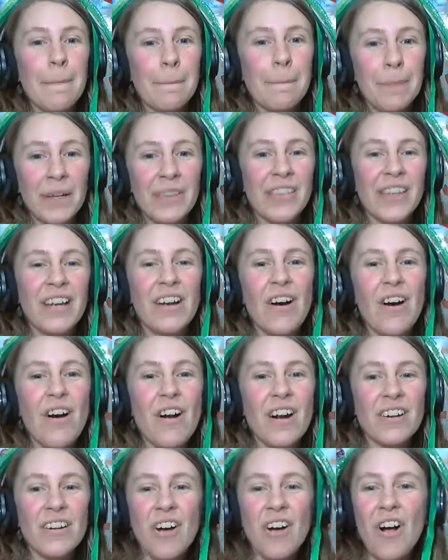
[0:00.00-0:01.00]
but they
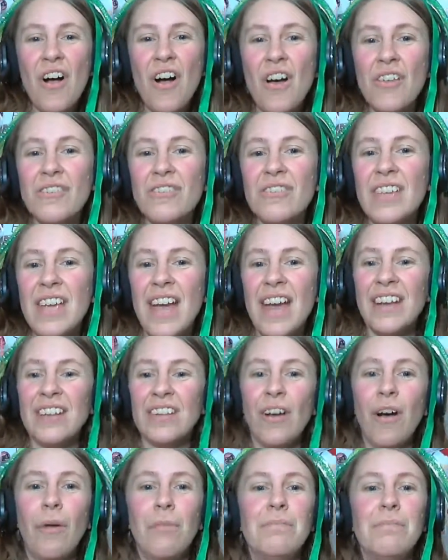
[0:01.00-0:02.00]
aren't the
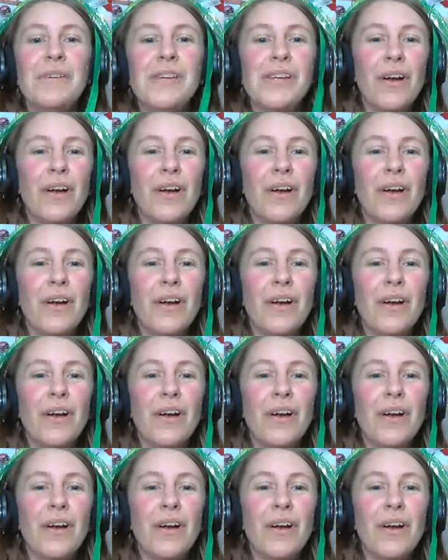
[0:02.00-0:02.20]
end all be